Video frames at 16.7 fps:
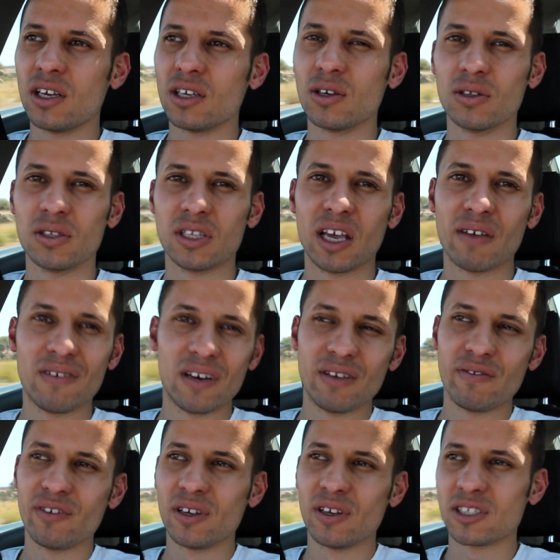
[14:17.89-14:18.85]
You'll
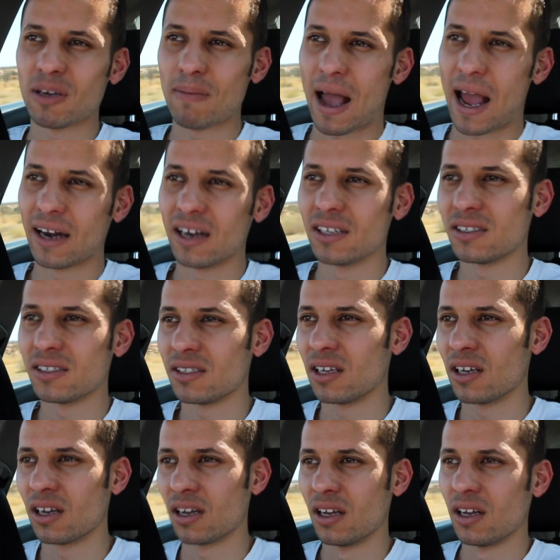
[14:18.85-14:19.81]
definitely feel some
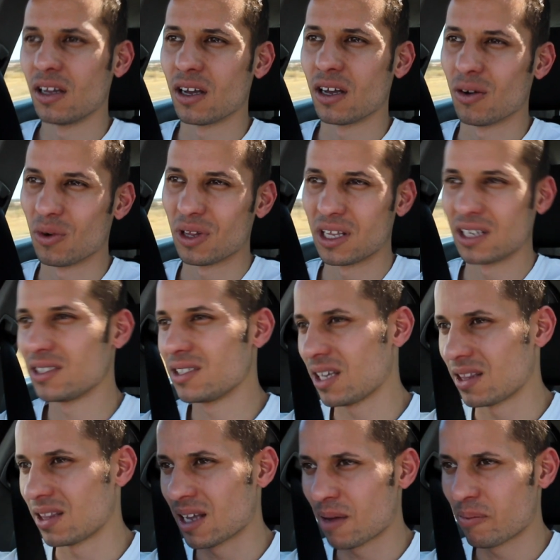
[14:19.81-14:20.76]
understeer with the
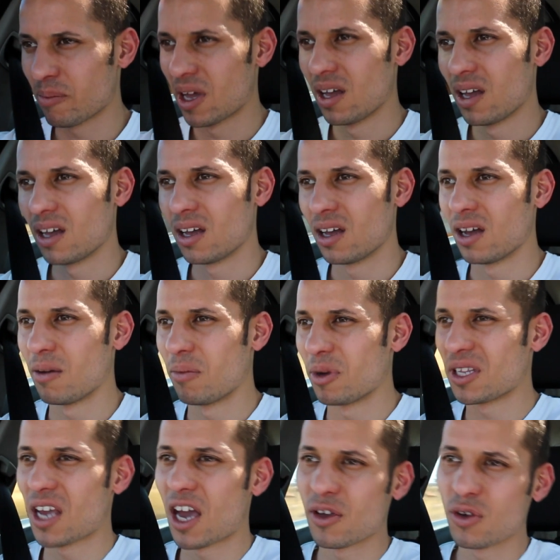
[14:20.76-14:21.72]
setup,
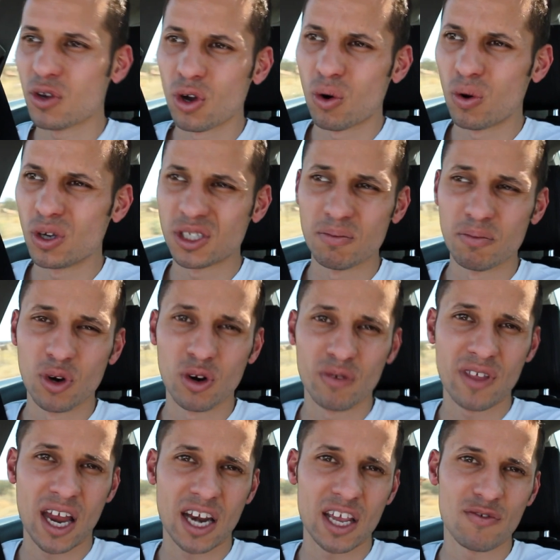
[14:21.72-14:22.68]
but yeah, you could always
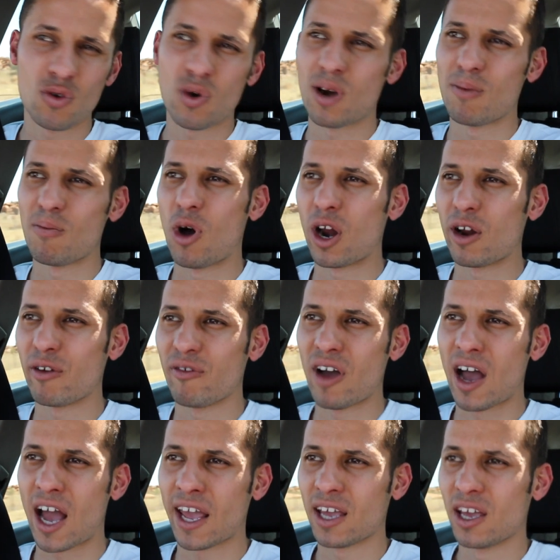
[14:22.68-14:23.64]
improve that if you want to
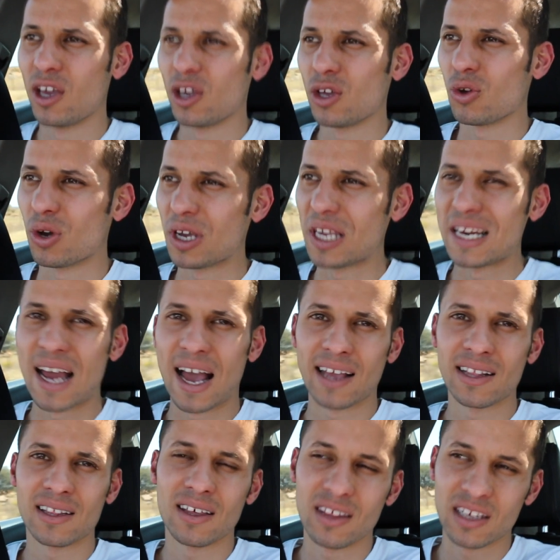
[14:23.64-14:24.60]
modify your
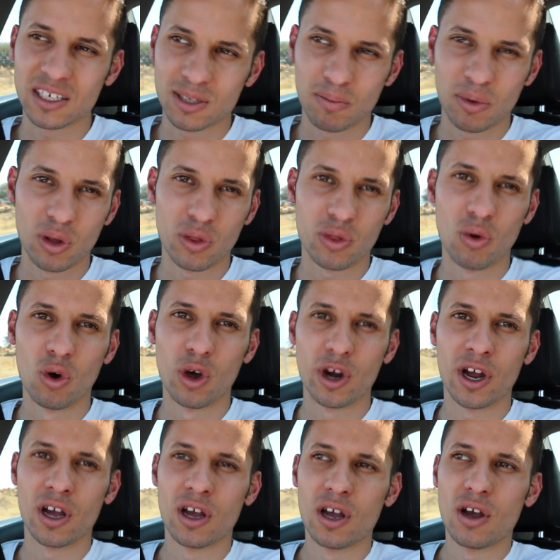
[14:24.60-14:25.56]
E90. There's a
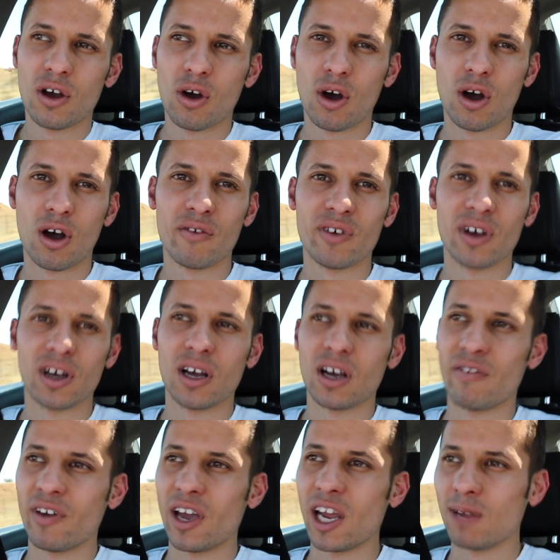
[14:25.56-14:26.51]
plethora of
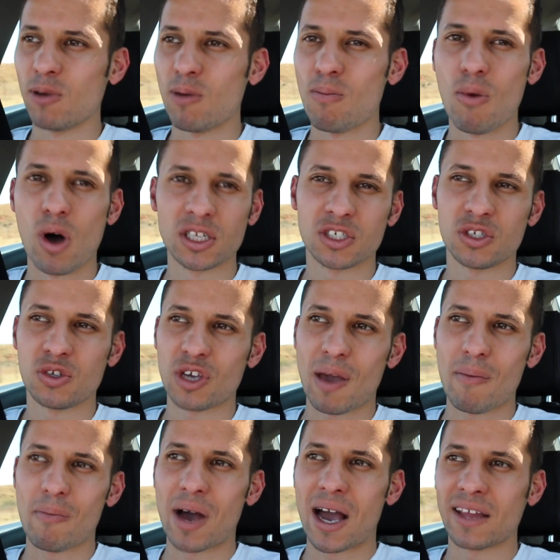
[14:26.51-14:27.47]
available mods that you
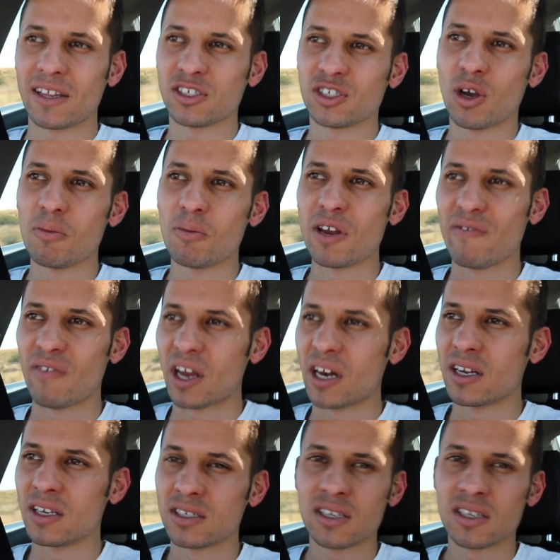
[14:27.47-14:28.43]
can buy. There's so many
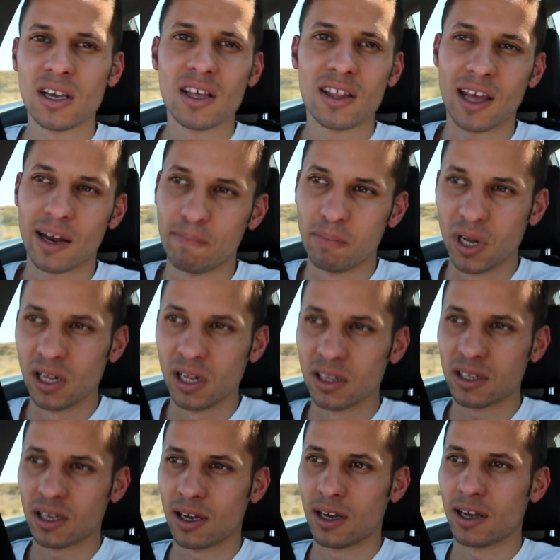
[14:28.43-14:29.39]
vendors that
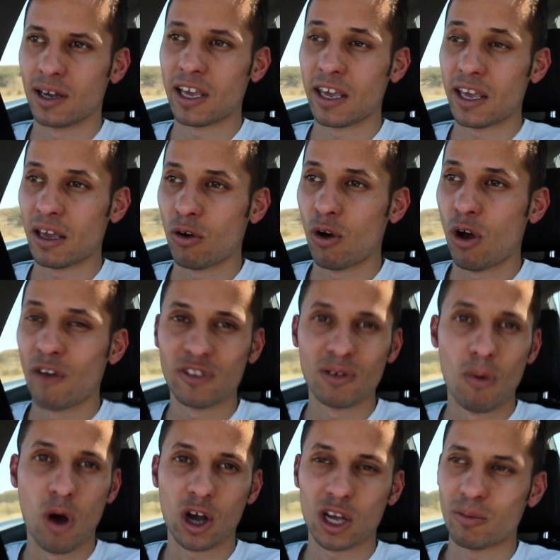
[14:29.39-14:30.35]
build
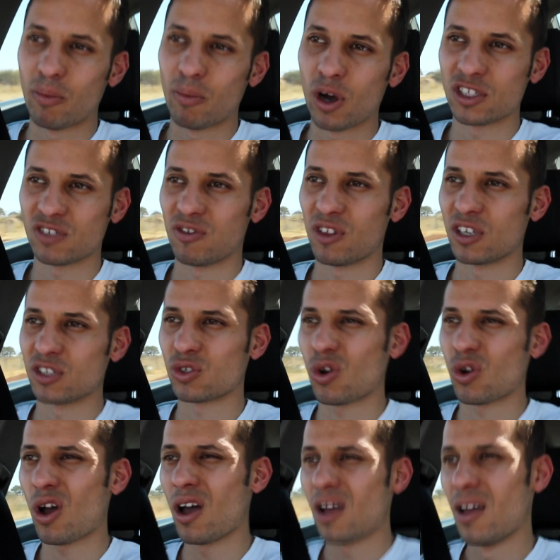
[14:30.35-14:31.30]
aftermarket parts for this
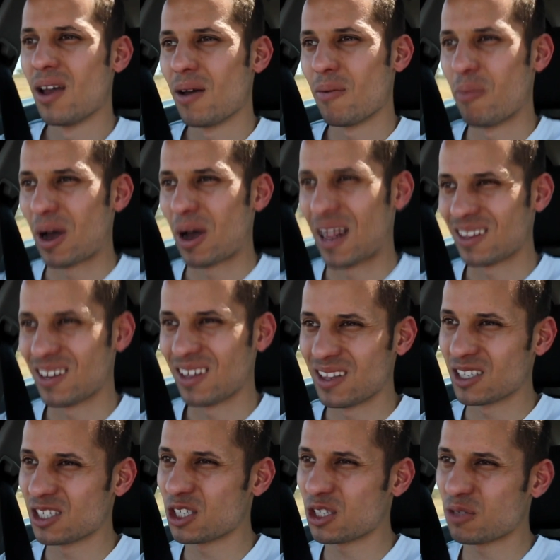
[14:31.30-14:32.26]
car, but
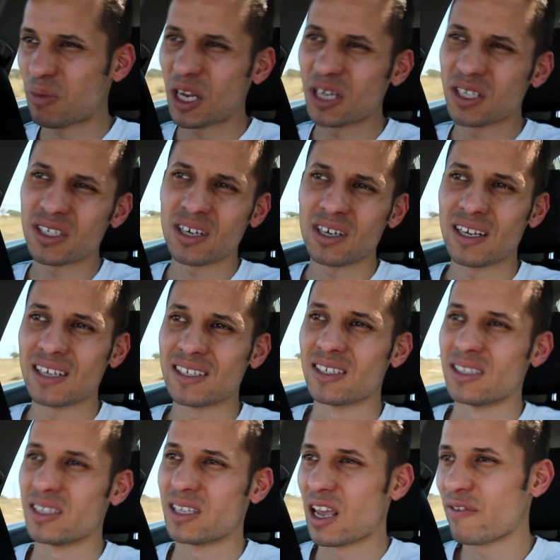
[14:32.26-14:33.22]
the suspension
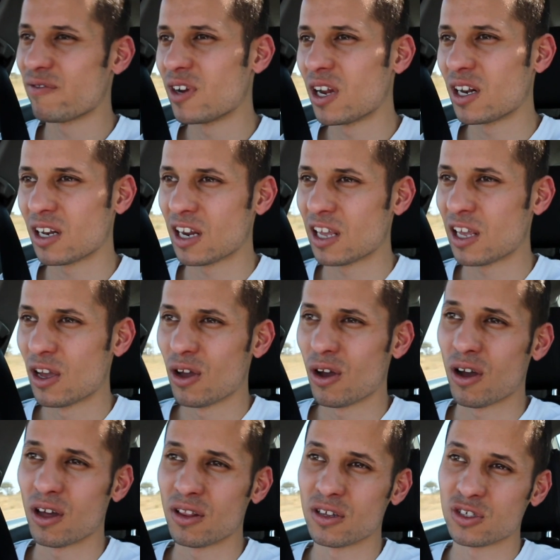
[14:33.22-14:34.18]
is definitely
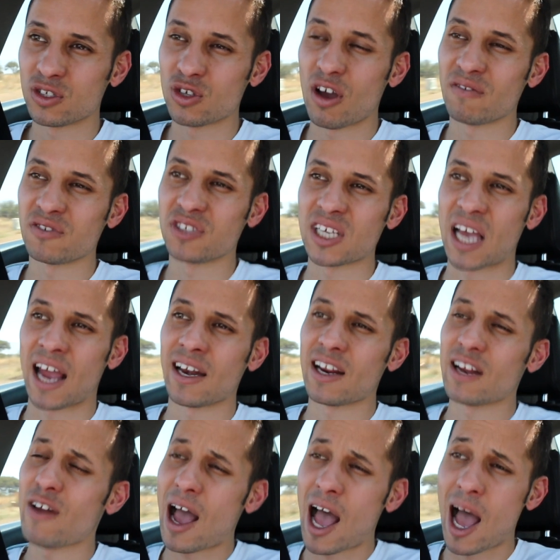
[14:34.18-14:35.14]
on the soft side.
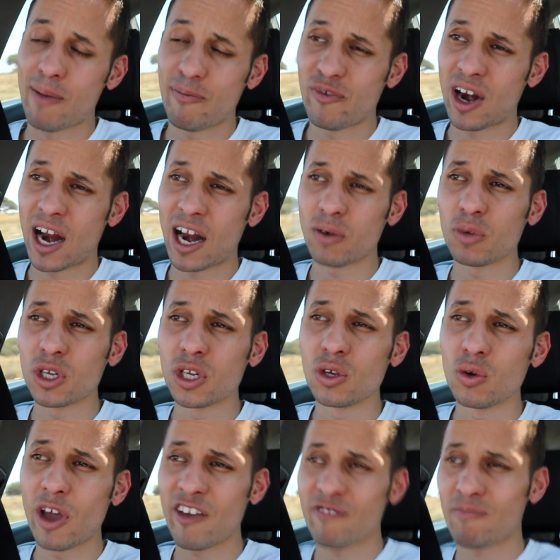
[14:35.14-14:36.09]
Up front we
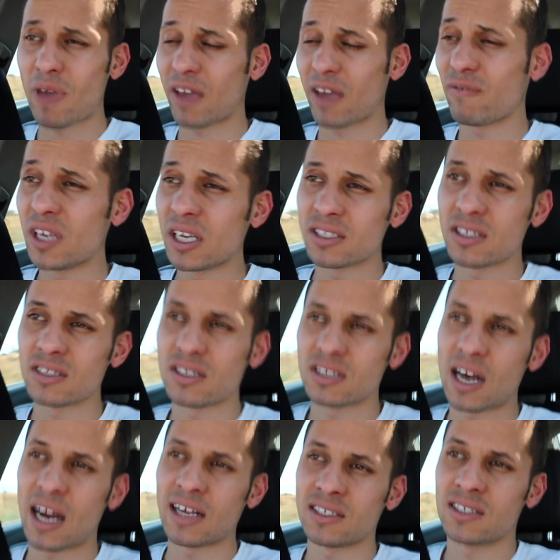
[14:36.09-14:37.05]
do have McPherson
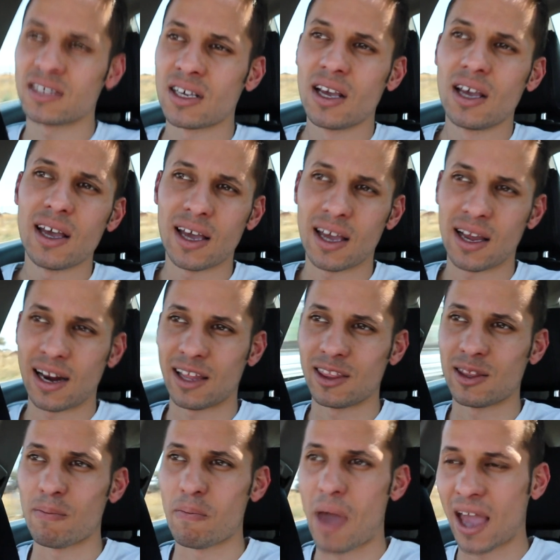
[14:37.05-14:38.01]
struts, and
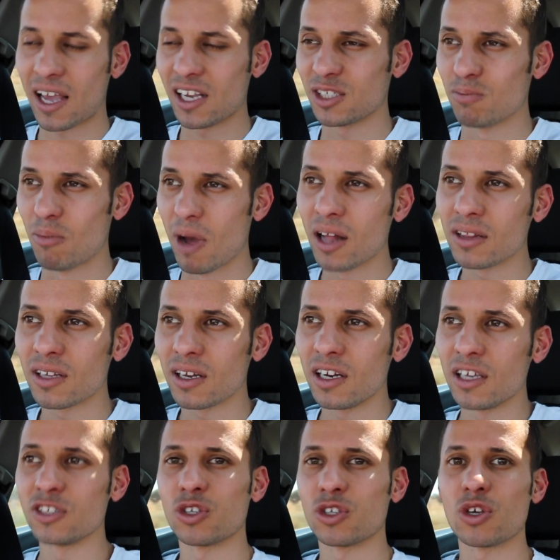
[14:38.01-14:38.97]
at the back is
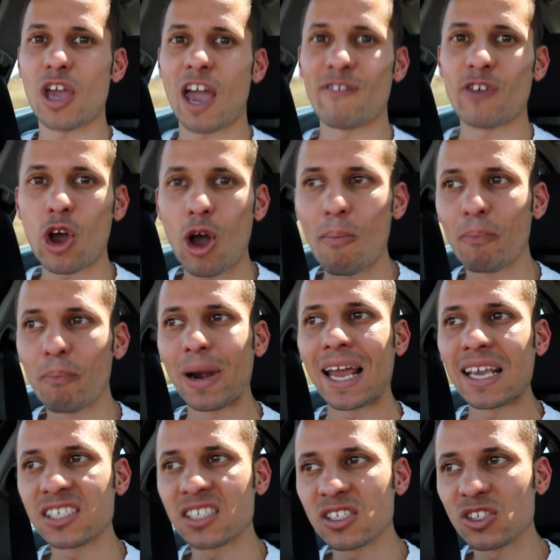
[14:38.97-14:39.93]
multi-link, so you have a
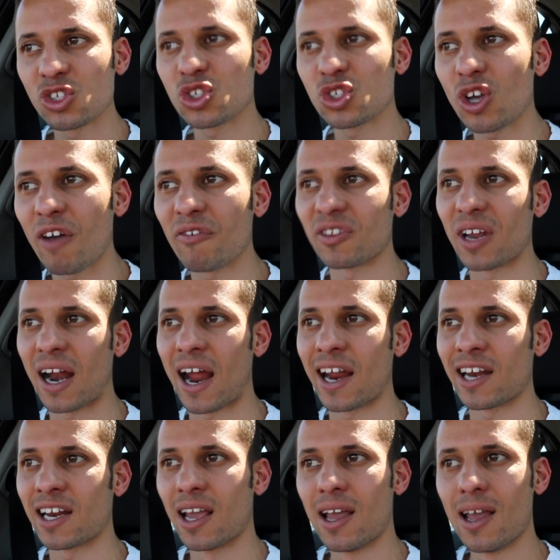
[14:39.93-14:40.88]
complacent soft
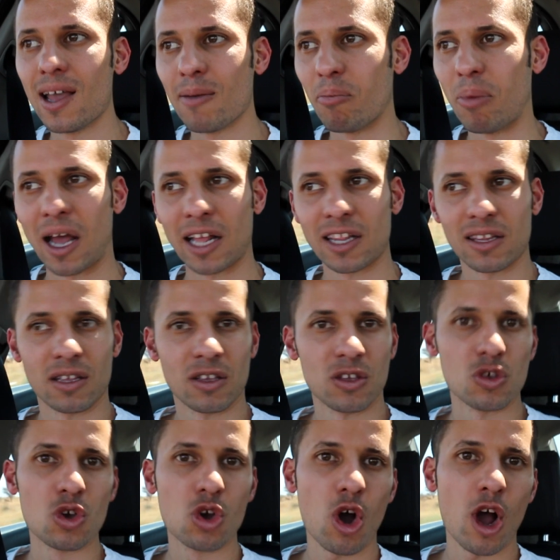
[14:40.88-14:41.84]
ride, but
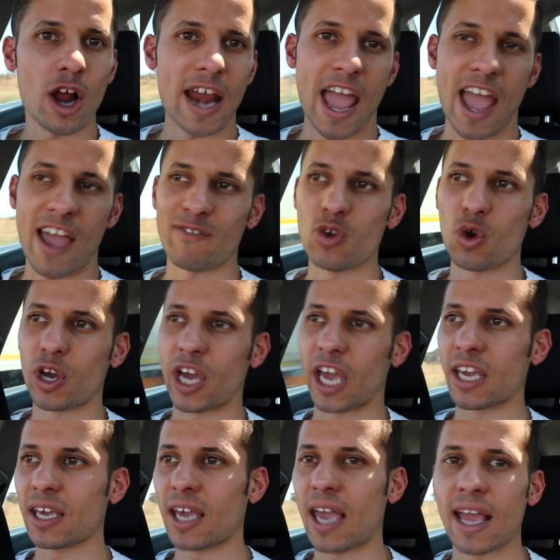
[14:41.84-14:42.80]
you can't have your
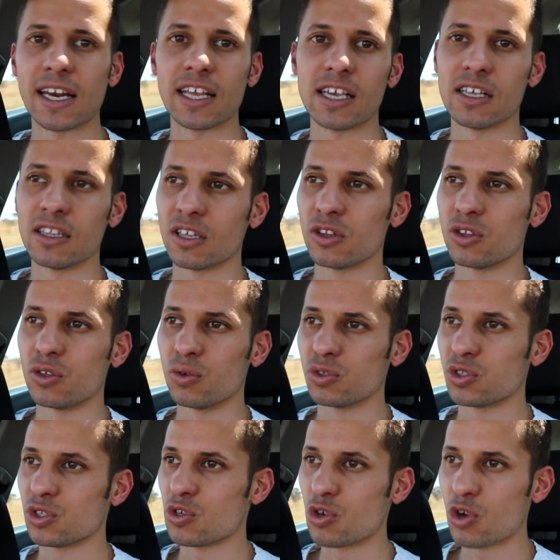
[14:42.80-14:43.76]
cake and eat it
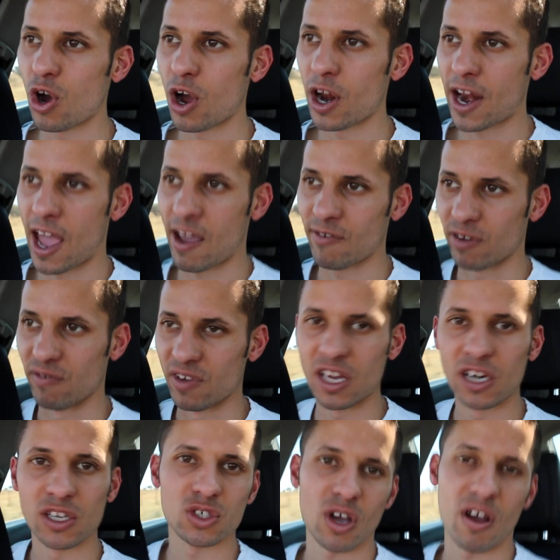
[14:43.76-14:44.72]
too. So you can't have a
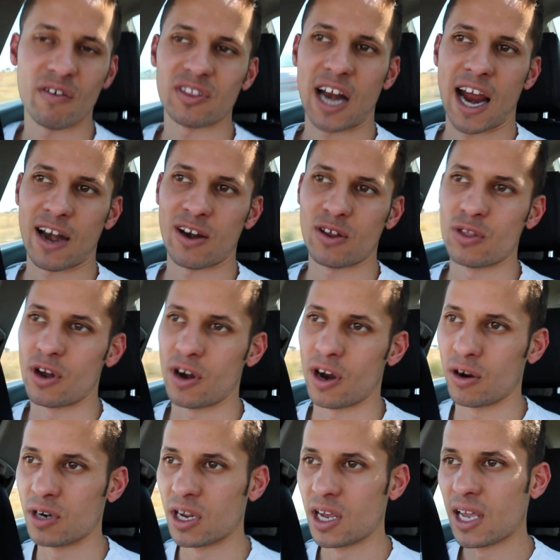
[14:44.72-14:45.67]
very soft ride on the
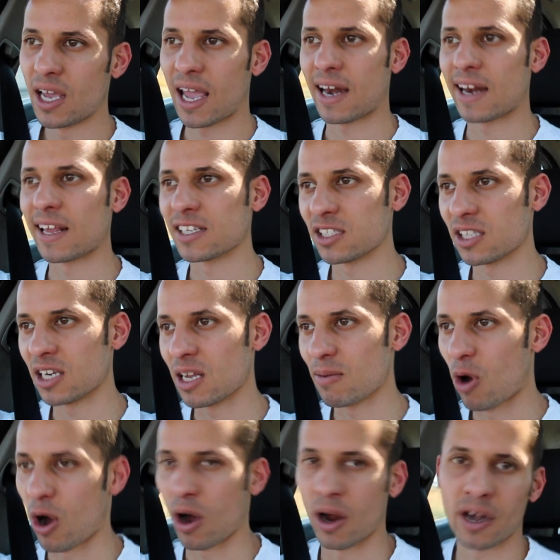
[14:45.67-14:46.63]
road and
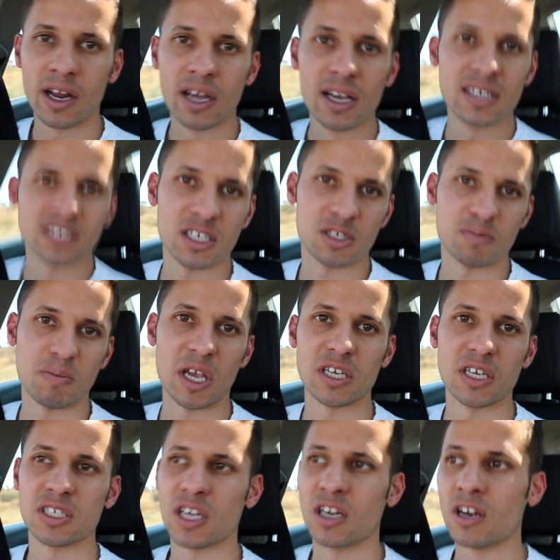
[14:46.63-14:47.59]
extreme hard
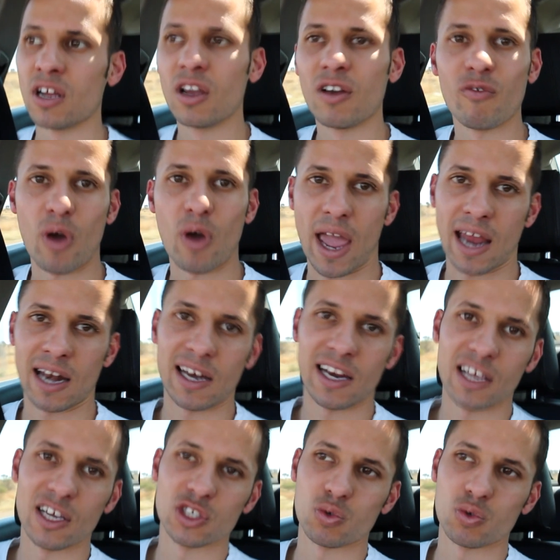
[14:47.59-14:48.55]
suspension for
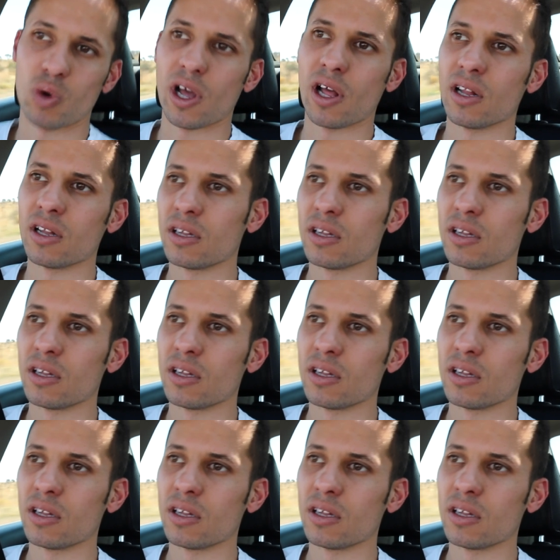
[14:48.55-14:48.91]
handling as well.